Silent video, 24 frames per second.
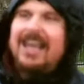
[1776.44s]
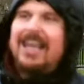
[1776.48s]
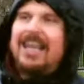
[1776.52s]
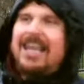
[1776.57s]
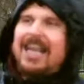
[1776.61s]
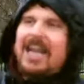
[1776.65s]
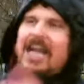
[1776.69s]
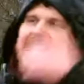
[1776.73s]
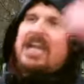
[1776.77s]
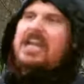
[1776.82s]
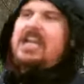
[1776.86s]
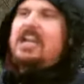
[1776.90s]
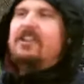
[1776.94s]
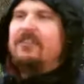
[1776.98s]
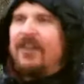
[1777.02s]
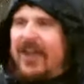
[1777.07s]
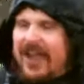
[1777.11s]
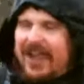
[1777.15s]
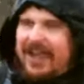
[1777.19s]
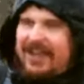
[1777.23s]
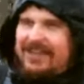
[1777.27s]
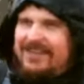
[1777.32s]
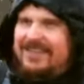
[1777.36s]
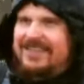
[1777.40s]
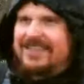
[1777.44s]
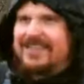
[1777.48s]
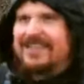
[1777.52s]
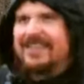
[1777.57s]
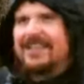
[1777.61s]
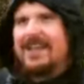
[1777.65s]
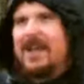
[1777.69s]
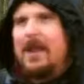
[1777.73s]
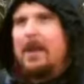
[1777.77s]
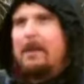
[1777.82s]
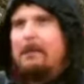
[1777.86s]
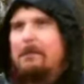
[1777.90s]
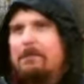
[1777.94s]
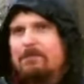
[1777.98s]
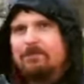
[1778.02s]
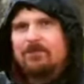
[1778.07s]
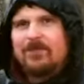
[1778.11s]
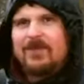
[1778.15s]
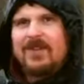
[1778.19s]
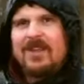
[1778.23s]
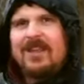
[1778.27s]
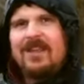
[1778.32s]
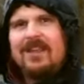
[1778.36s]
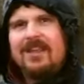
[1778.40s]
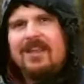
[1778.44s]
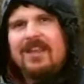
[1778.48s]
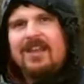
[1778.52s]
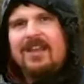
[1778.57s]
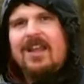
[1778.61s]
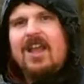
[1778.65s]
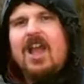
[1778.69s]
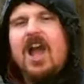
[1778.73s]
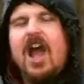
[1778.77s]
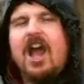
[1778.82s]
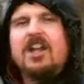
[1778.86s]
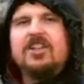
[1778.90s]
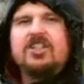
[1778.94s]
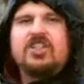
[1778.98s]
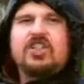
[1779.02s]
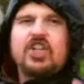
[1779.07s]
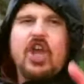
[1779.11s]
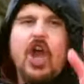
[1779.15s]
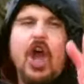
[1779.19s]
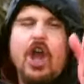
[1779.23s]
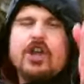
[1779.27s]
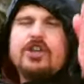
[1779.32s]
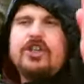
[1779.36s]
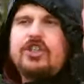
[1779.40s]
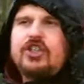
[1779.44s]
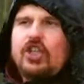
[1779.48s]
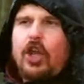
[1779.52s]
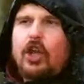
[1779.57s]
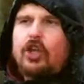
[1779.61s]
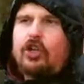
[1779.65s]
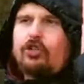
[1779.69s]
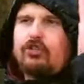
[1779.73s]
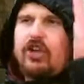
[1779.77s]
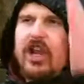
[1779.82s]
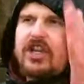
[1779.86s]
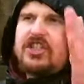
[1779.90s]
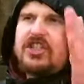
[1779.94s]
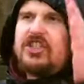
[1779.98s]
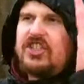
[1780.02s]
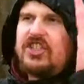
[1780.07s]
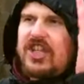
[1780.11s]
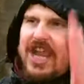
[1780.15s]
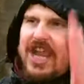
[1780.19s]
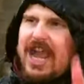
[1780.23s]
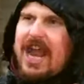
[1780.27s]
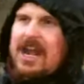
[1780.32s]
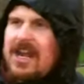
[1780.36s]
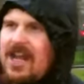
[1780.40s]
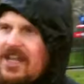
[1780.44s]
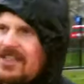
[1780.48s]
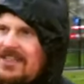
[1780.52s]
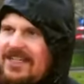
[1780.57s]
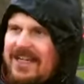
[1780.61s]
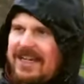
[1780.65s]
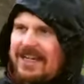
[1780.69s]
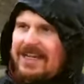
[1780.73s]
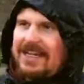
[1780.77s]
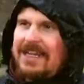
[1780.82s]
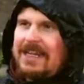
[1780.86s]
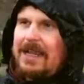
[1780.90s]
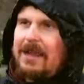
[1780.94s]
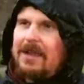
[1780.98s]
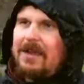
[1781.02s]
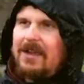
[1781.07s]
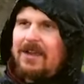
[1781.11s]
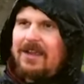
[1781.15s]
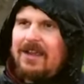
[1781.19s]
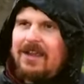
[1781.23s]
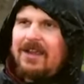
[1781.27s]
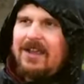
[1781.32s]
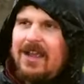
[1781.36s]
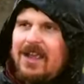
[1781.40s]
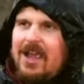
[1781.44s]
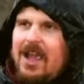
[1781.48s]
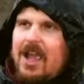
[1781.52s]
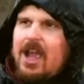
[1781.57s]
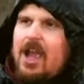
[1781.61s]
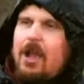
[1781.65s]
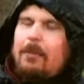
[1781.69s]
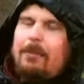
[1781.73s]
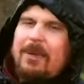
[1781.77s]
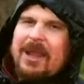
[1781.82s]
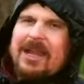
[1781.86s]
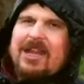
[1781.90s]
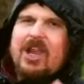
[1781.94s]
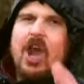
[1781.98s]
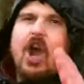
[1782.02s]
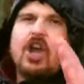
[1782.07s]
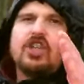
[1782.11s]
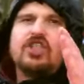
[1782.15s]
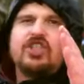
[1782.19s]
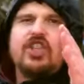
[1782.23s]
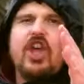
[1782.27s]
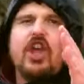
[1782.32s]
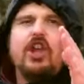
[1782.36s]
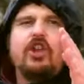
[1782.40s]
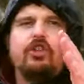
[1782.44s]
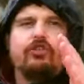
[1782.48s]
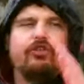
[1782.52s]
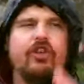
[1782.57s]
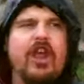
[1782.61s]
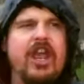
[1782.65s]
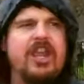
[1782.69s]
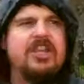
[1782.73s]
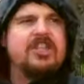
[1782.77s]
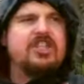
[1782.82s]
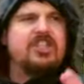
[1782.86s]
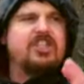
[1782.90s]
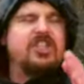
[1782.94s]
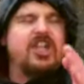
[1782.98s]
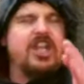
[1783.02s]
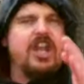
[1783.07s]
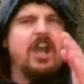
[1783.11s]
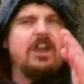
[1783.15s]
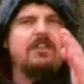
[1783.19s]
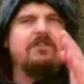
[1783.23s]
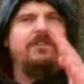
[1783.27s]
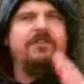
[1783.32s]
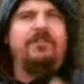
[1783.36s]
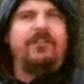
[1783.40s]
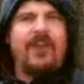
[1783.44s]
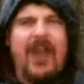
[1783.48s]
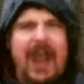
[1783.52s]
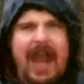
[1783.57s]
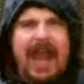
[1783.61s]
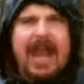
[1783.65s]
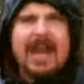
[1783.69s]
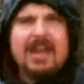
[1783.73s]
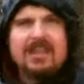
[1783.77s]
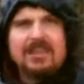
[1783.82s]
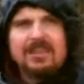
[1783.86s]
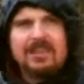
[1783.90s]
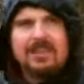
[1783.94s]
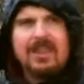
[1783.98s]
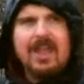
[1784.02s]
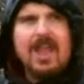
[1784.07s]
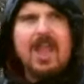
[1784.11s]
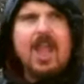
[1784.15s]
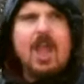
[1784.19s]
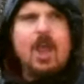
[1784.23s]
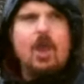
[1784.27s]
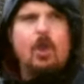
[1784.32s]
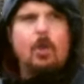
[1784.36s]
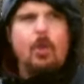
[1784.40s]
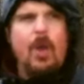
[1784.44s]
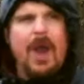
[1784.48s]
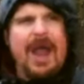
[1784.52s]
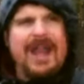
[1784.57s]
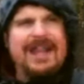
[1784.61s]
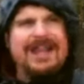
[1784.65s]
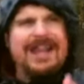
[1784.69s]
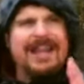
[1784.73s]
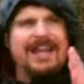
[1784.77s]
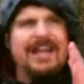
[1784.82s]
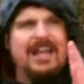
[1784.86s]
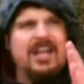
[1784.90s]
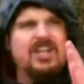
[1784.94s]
Leave it. Leave it. And turn to, and turn to Christianity. Because the Christian faith, when it